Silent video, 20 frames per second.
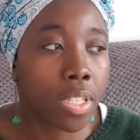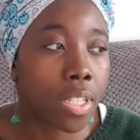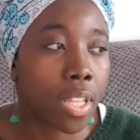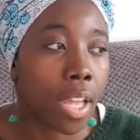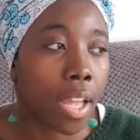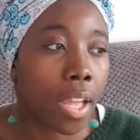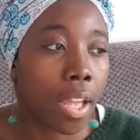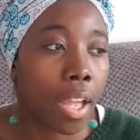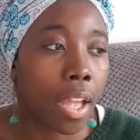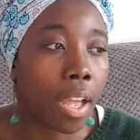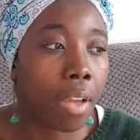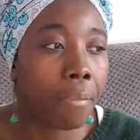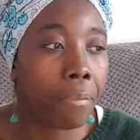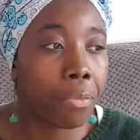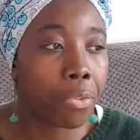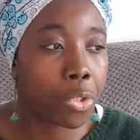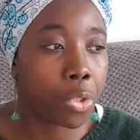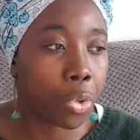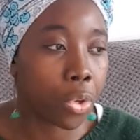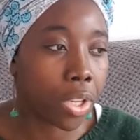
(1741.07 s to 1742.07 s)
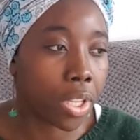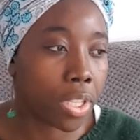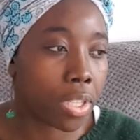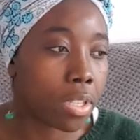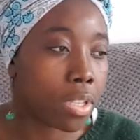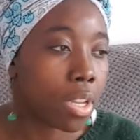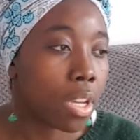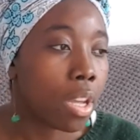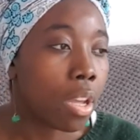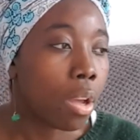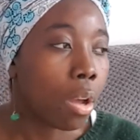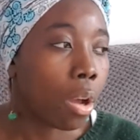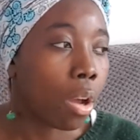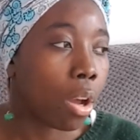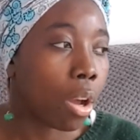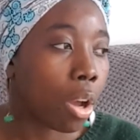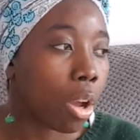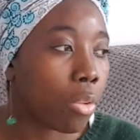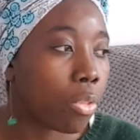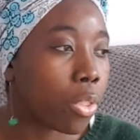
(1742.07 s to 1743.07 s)
that have joined
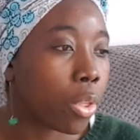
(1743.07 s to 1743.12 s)
are